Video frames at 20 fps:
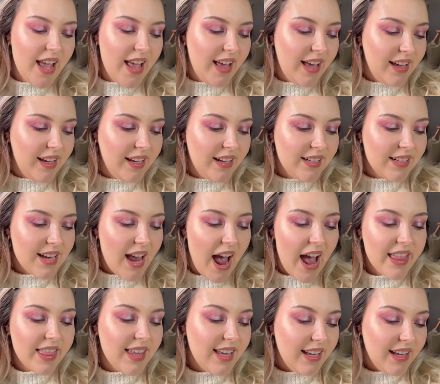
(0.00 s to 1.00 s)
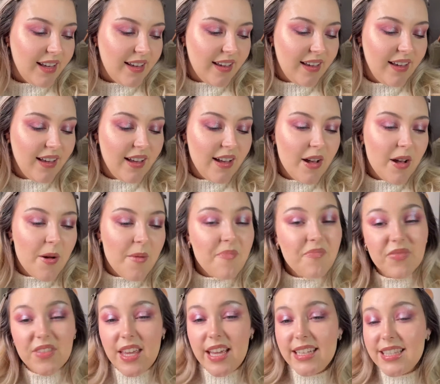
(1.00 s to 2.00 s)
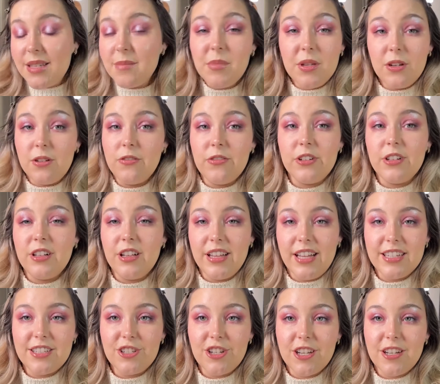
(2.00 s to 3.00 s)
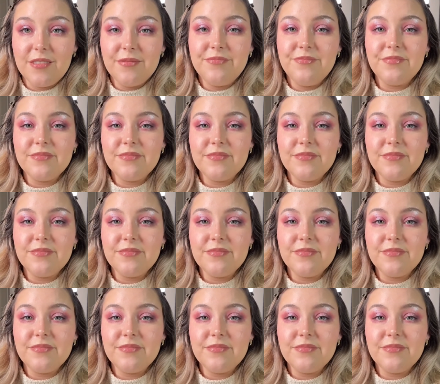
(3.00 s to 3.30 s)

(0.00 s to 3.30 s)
And I think it's a beautiful collection.